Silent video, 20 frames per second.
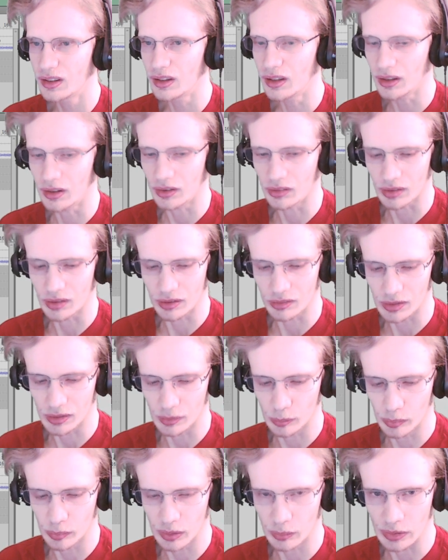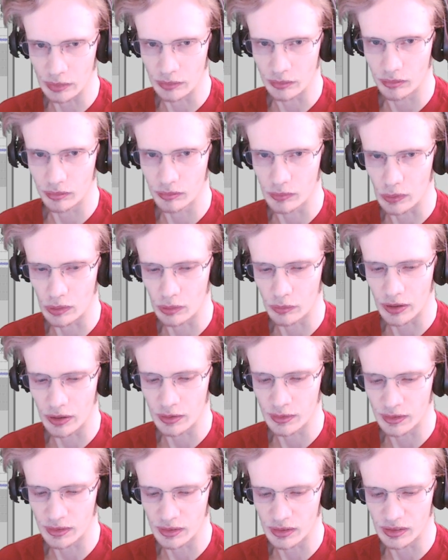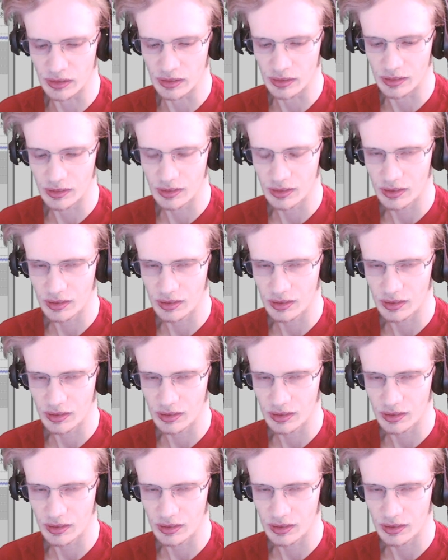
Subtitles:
because I could like bring my phone around and then,